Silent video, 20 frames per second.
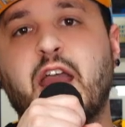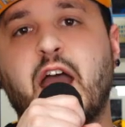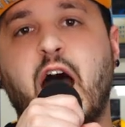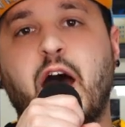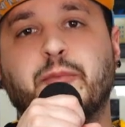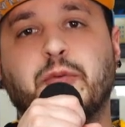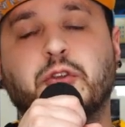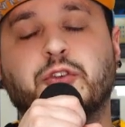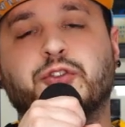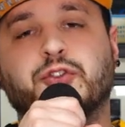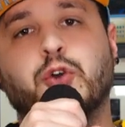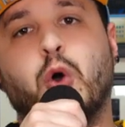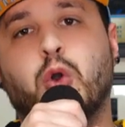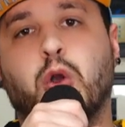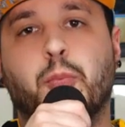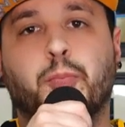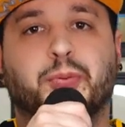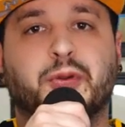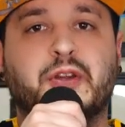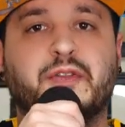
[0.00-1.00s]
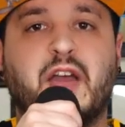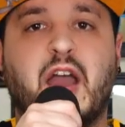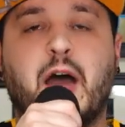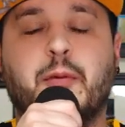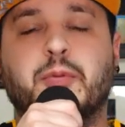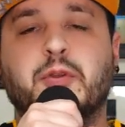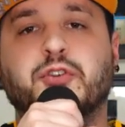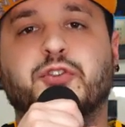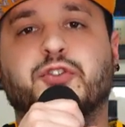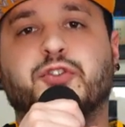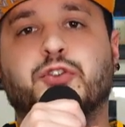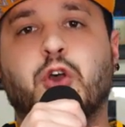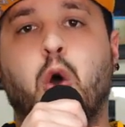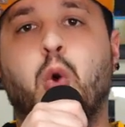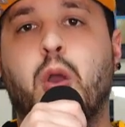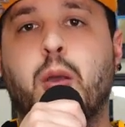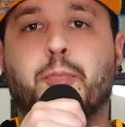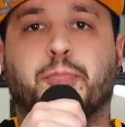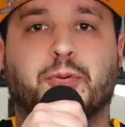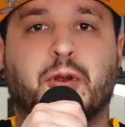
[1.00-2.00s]
have been so complete. They have been
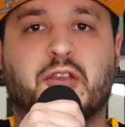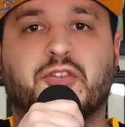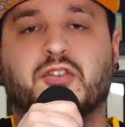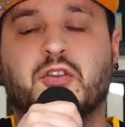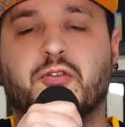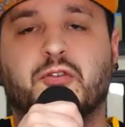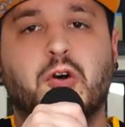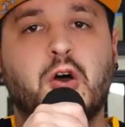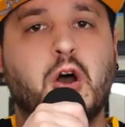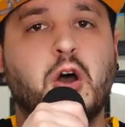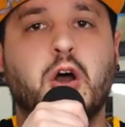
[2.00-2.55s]
so impressive.